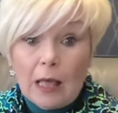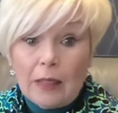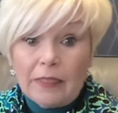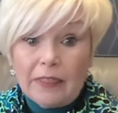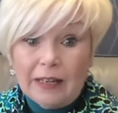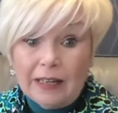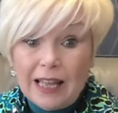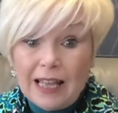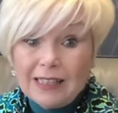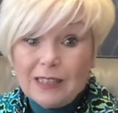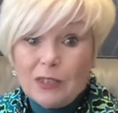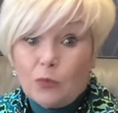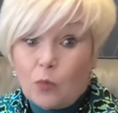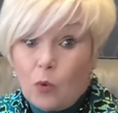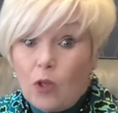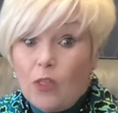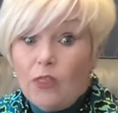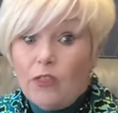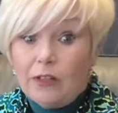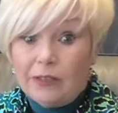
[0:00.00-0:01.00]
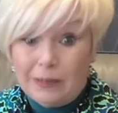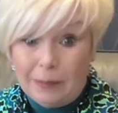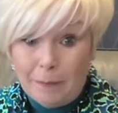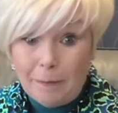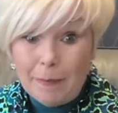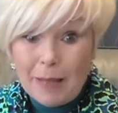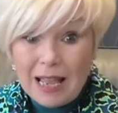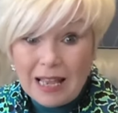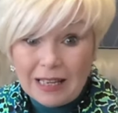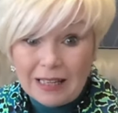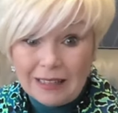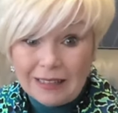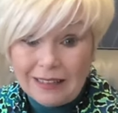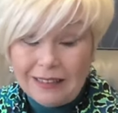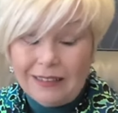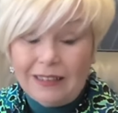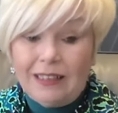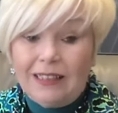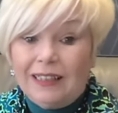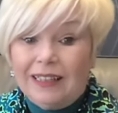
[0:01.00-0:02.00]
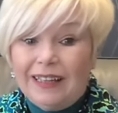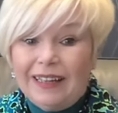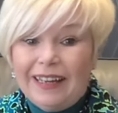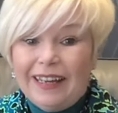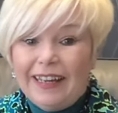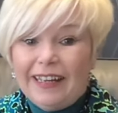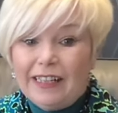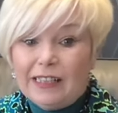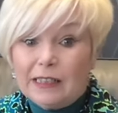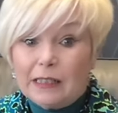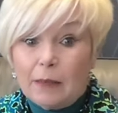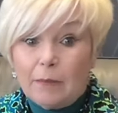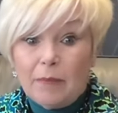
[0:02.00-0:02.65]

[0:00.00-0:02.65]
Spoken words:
The last one that's mine is